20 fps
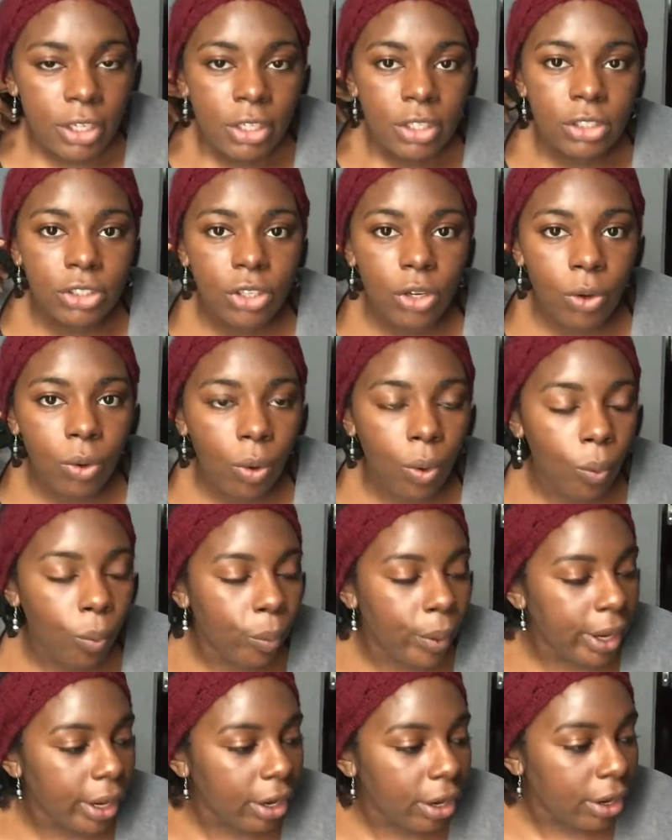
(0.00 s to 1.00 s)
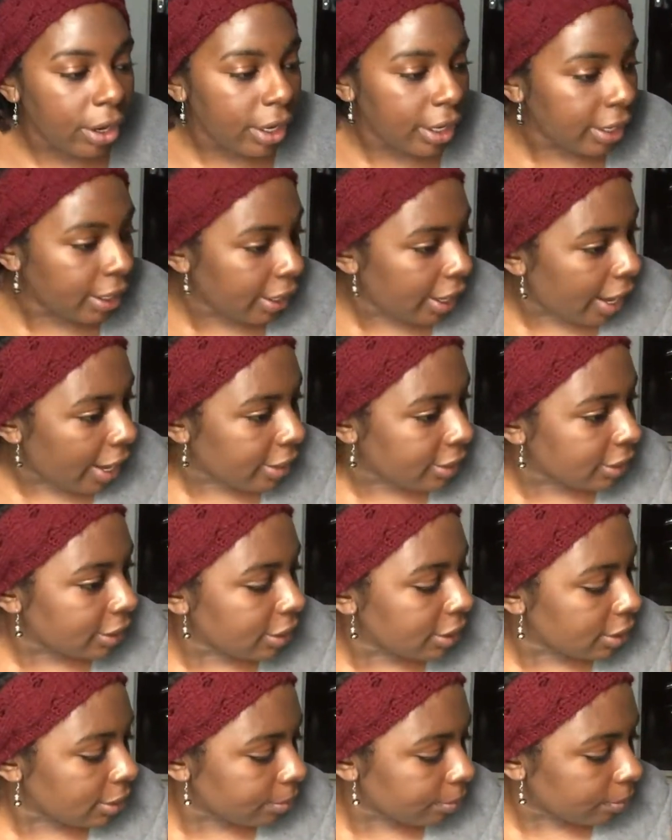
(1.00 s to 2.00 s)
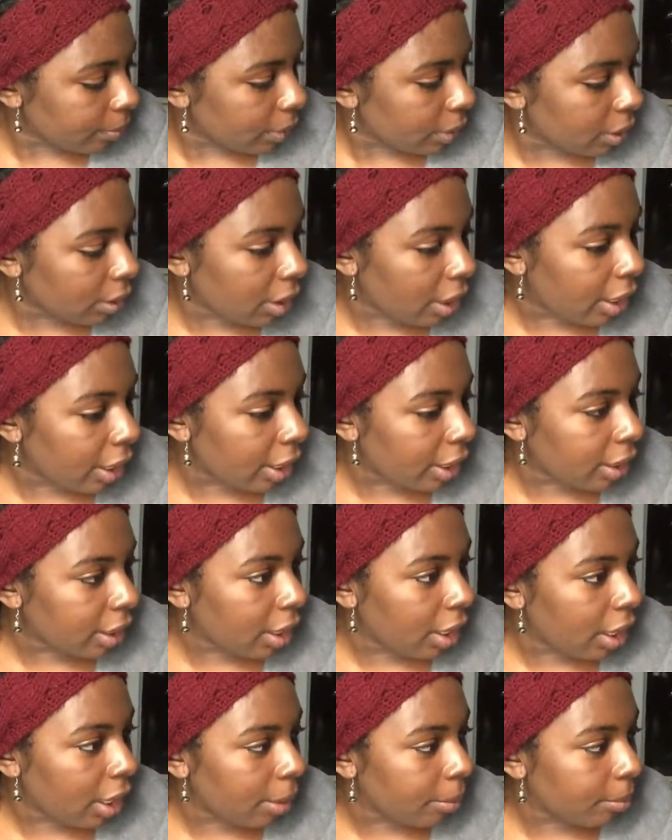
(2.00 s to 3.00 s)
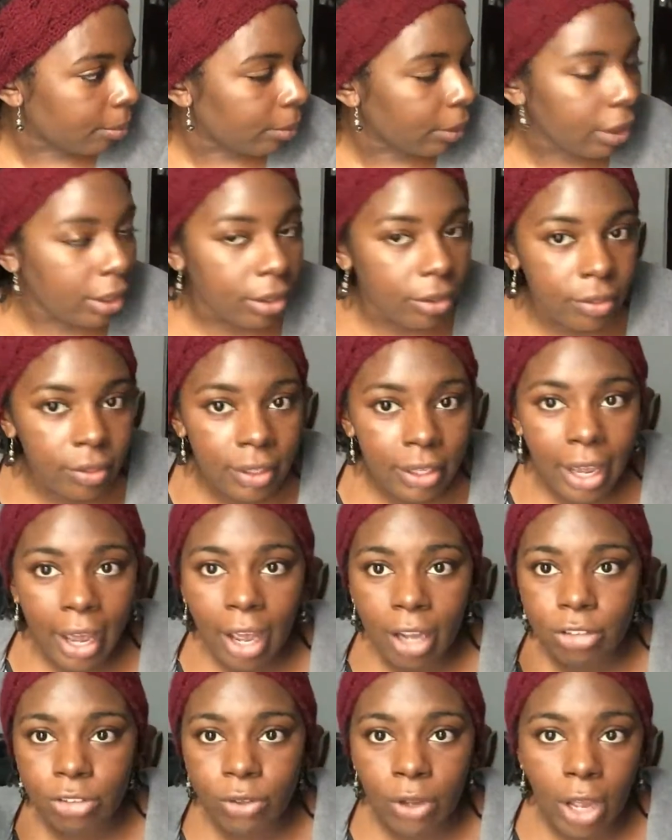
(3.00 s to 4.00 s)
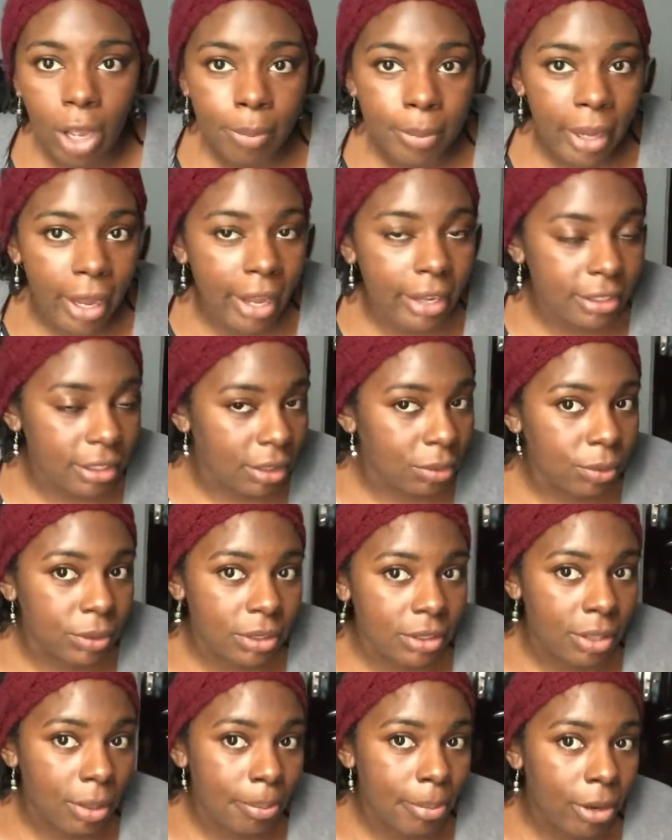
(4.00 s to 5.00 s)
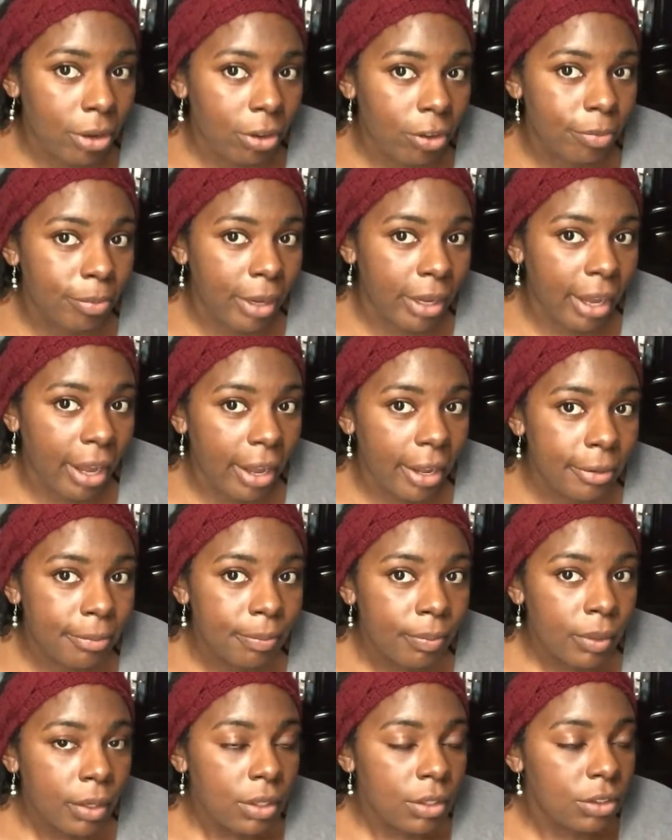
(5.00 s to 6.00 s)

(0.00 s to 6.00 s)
So where it ended, where the actual helmet ended, was in the middle of my head.